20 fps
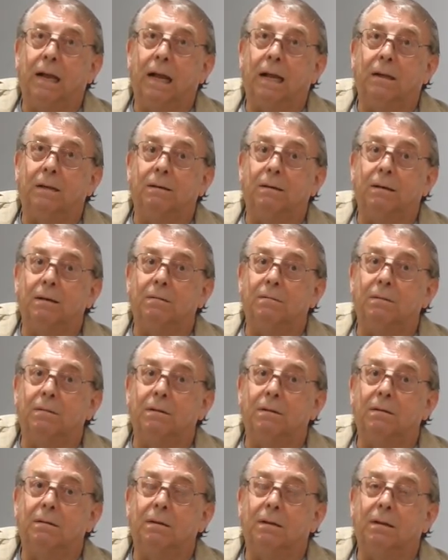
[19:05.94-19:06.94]
and
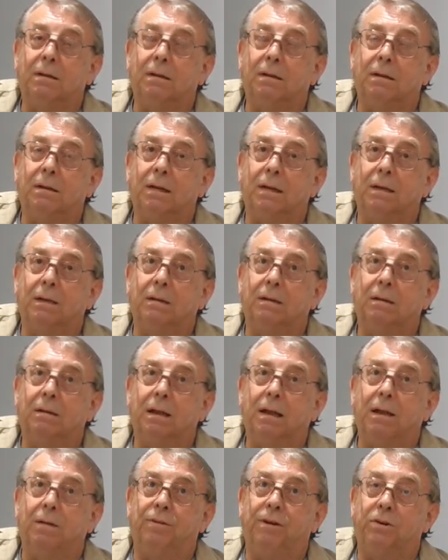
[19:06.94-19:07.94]

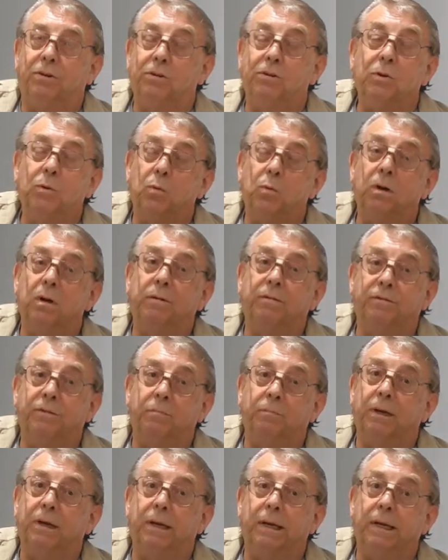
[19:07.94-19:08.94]
if it doesn't work
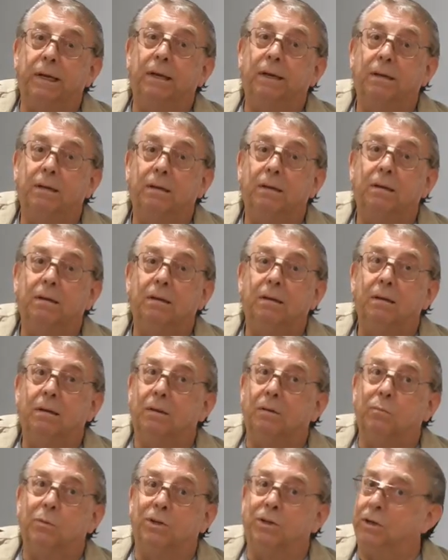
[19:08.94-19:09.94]
for me,
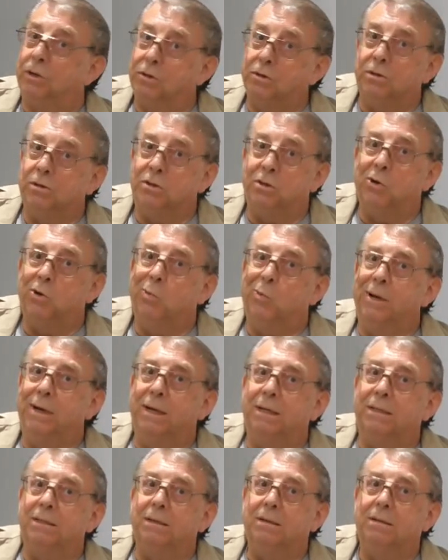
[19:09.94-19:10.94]
which it doesn't
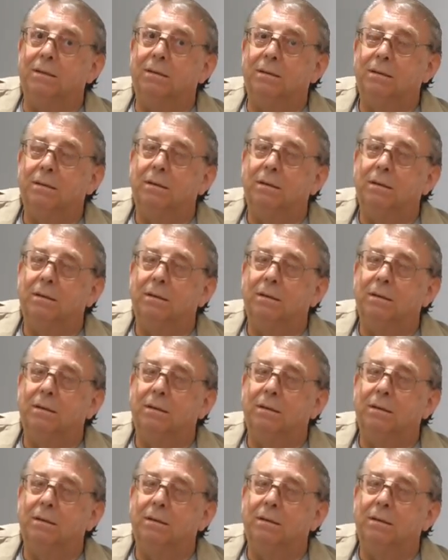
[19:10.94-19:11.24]
always,